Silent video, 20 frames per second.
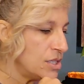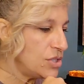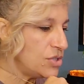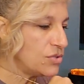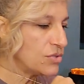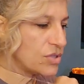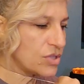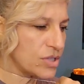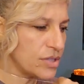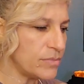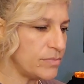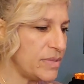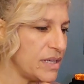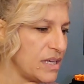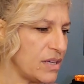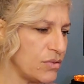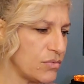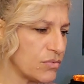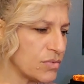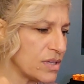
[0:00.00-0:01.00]
You could
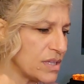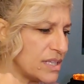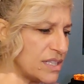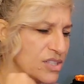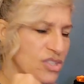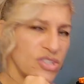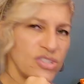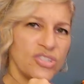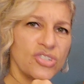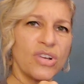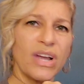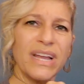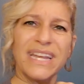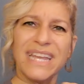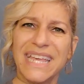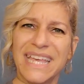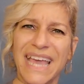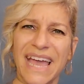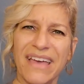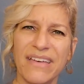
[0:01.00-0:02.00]
be really just trying
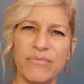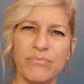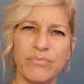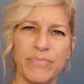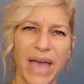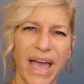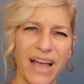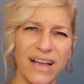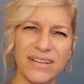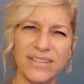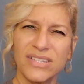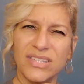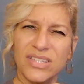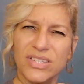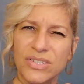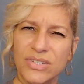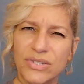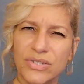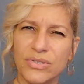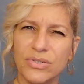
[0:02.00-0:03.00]
to get back
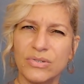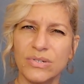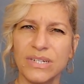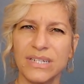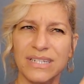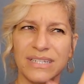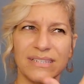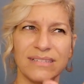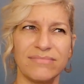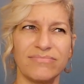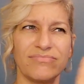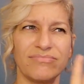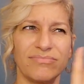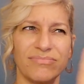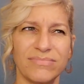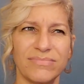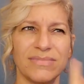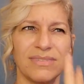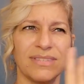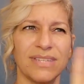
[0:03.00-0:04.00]
to
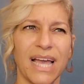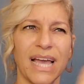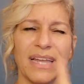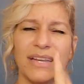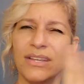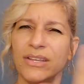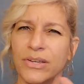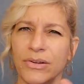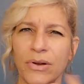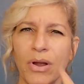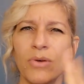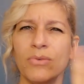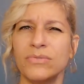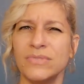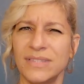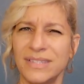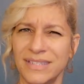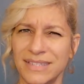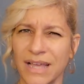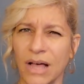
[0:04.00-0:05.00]
kind of your
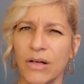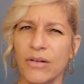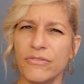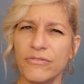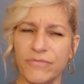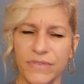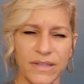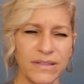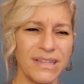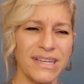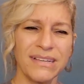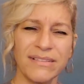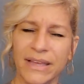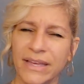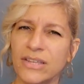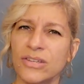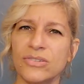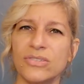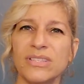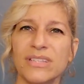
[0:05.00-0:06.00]
own self, feeling
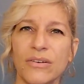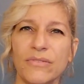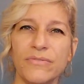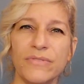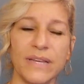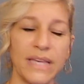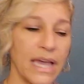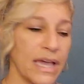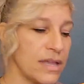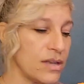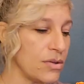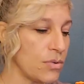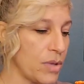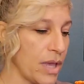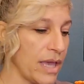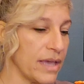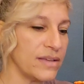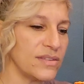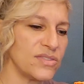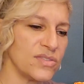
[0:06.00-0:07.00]
like yourself again.
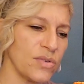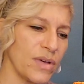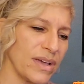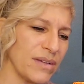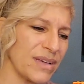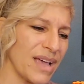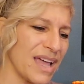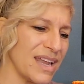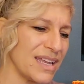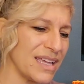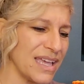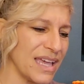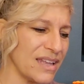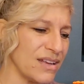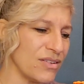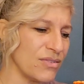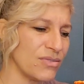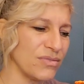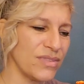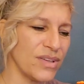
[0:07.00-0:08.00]
Okay. So I'm kind of
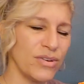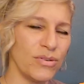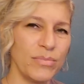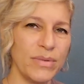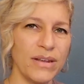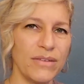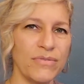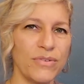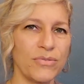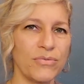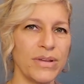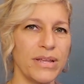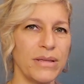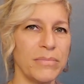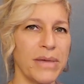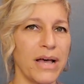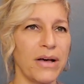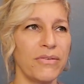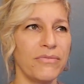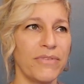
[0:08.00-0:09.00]
getting a little bit of a
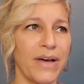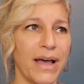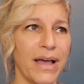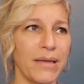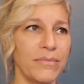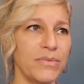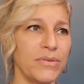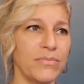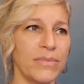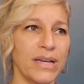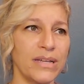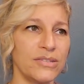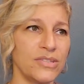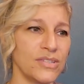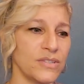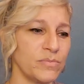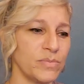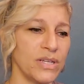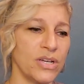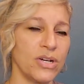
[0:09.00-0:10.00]
rebound vibe. You might
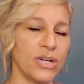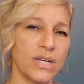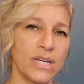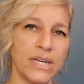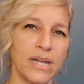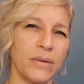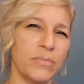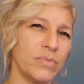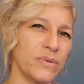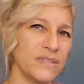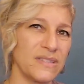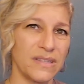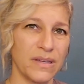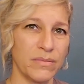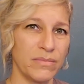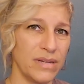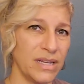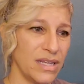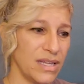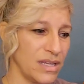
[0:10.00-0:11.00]
just be hooking up with
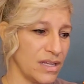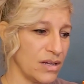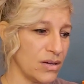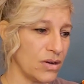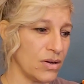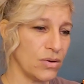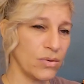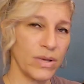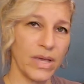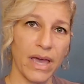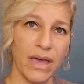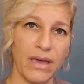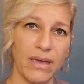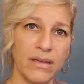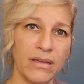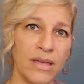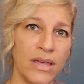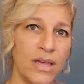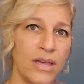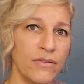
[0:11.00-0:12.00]
somebody here.
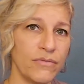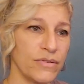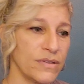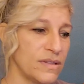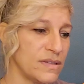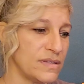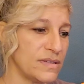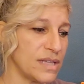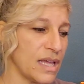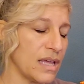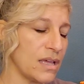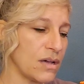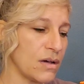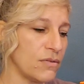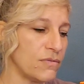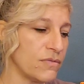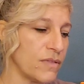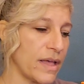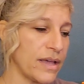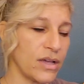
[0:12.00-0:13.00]
Okay. For the sake
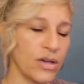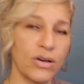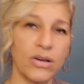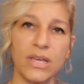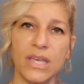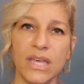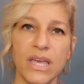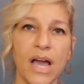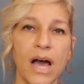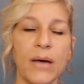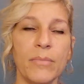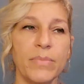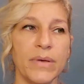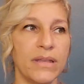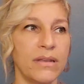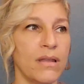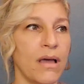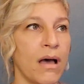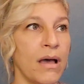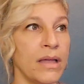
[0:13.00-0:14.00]
of like hooking up
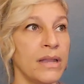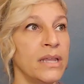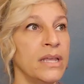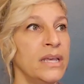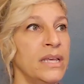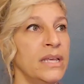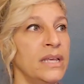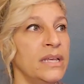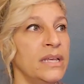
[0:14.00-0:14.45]
and not,